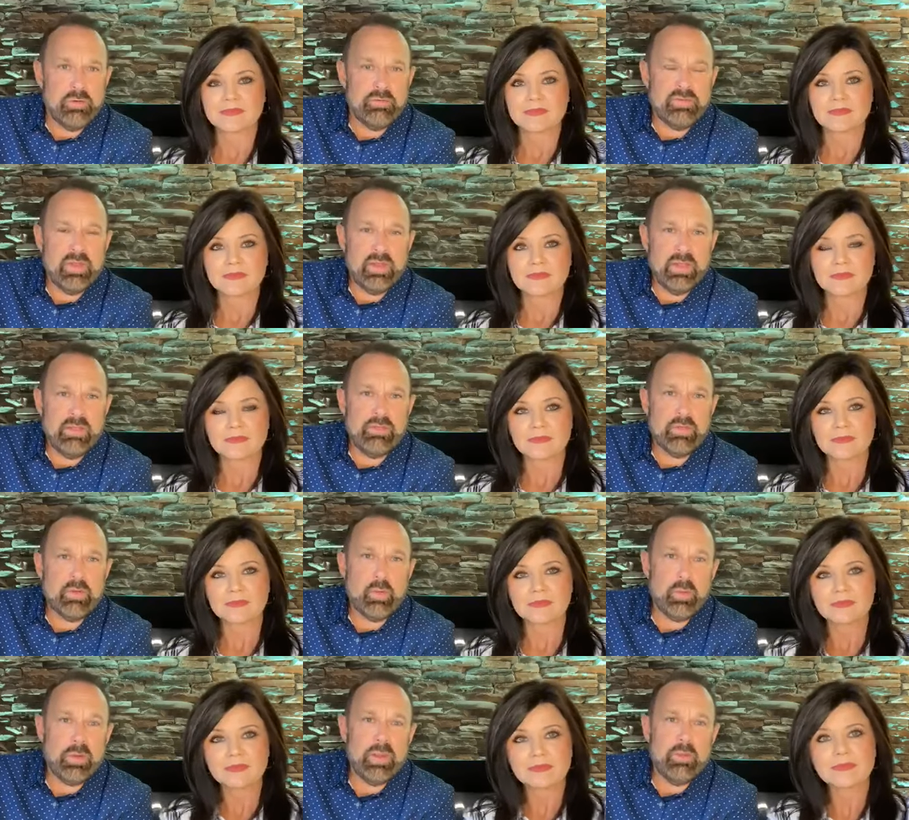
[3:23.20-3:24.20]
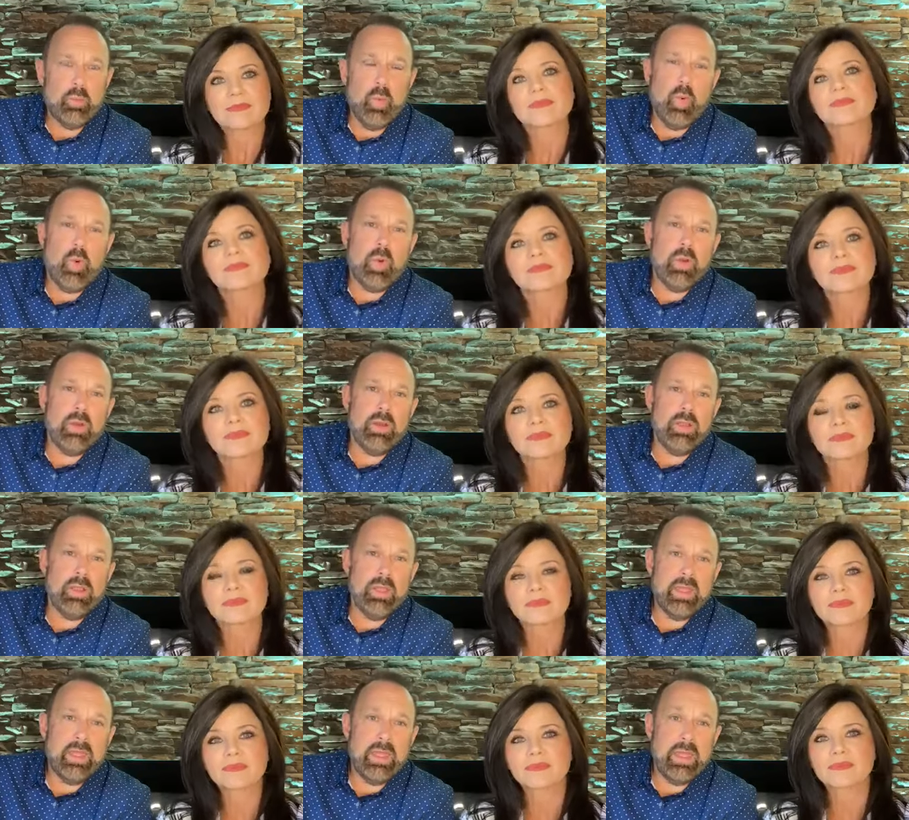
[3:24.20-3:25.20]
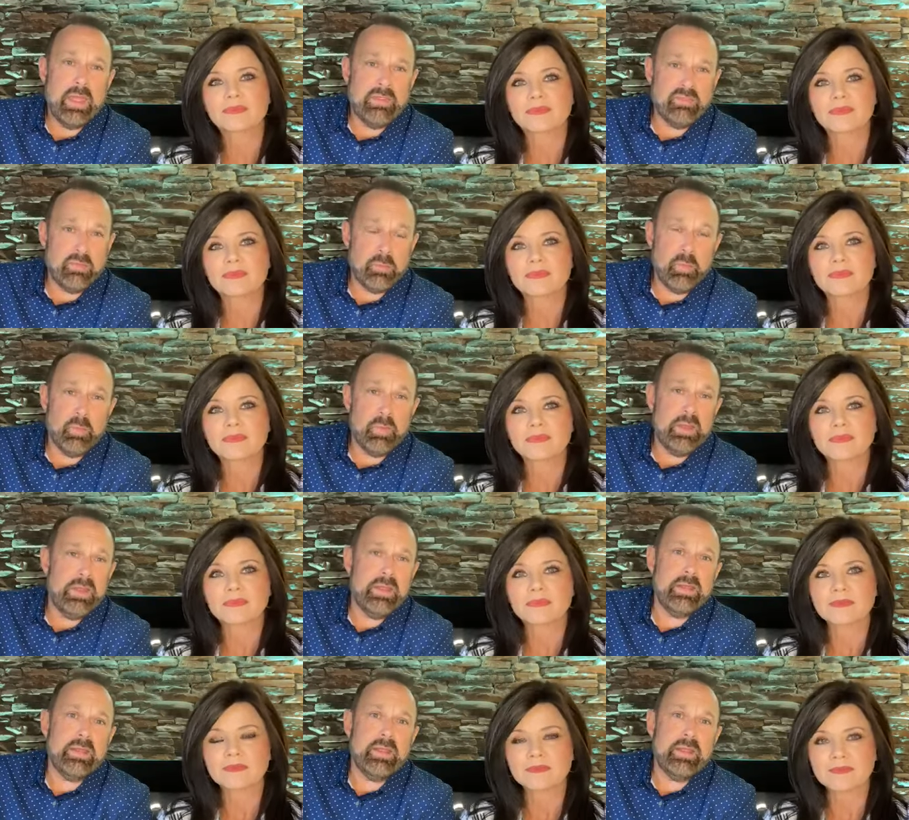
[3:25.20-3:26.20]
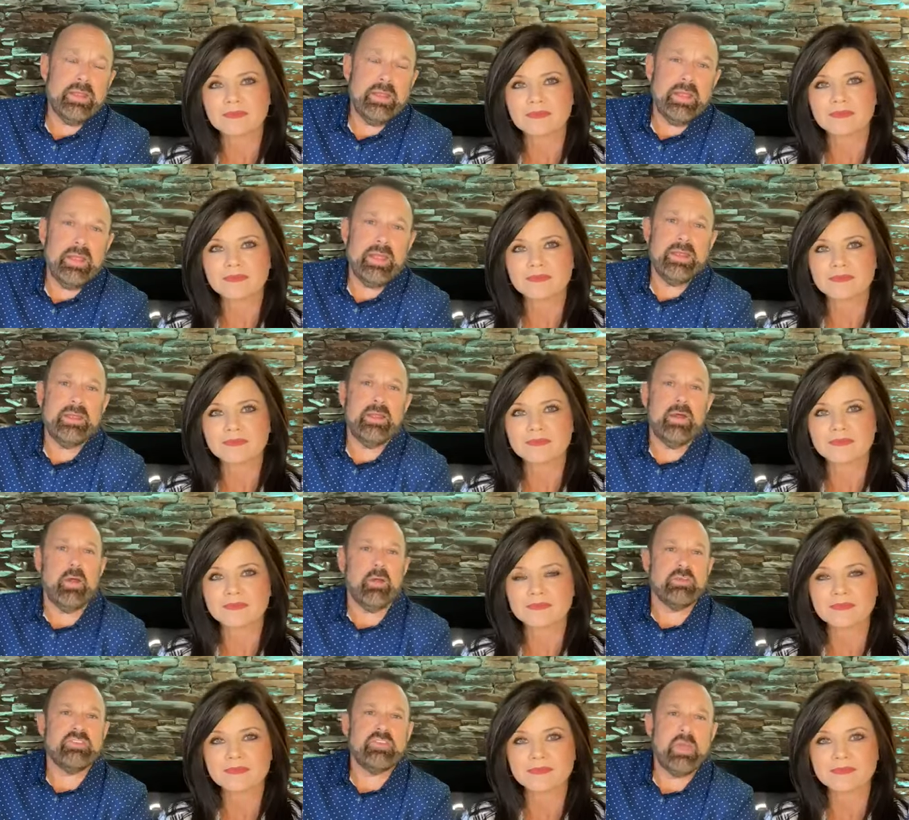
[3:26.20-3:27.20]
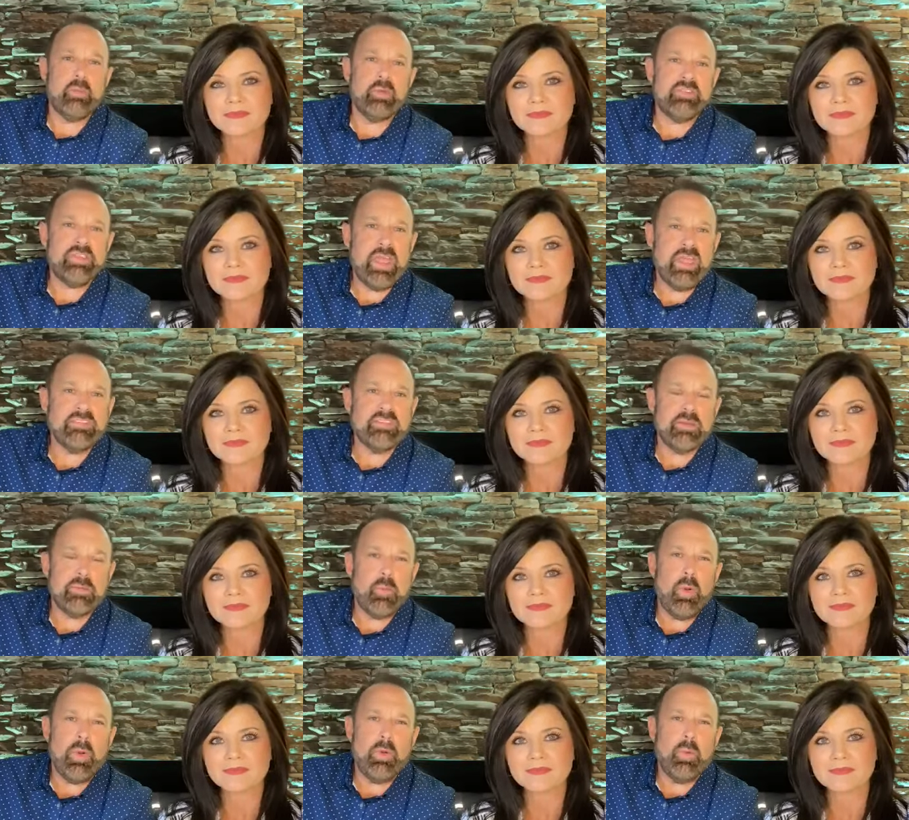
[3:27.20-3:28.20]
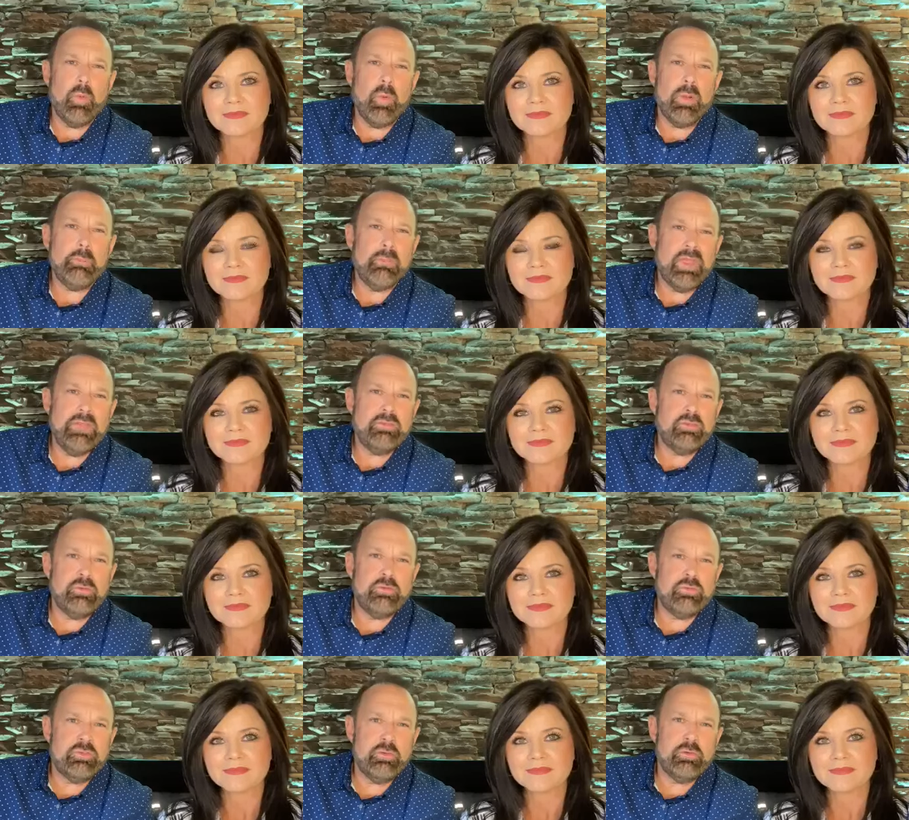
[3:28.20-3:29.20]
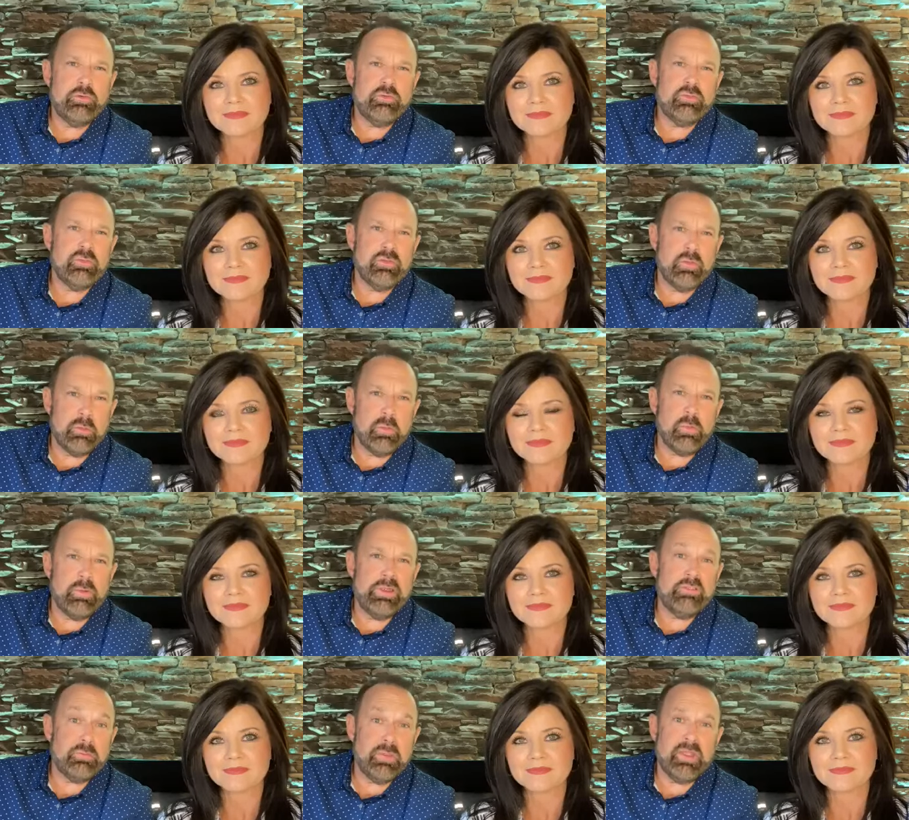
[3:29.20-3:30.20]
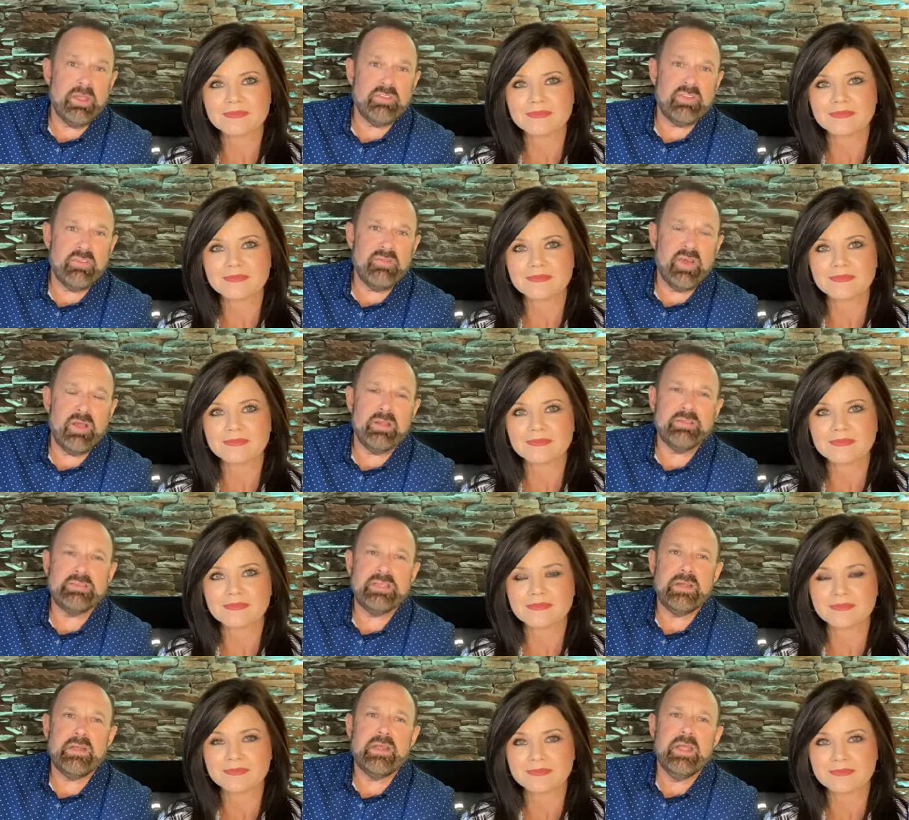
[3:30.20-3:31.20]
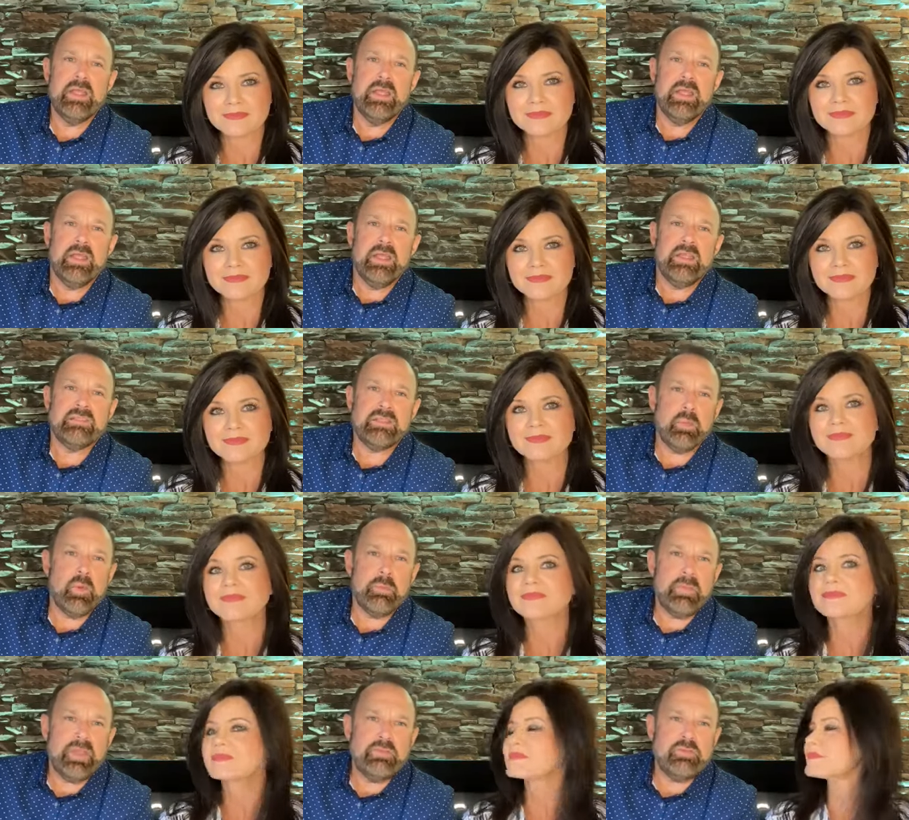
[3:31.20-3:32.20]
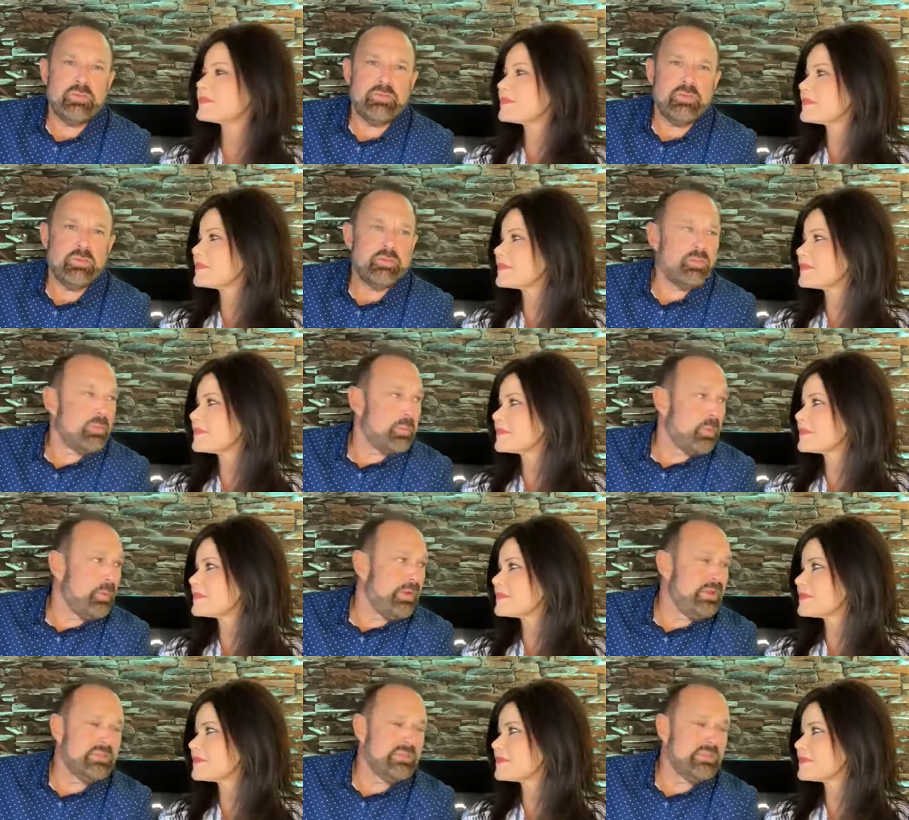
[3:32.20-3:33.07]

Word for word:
Speaker 1: served in the Korean War as a Marine. And our son was asking him, what, what made you choose the Marines? Because he volunteered. He said, what made you choose the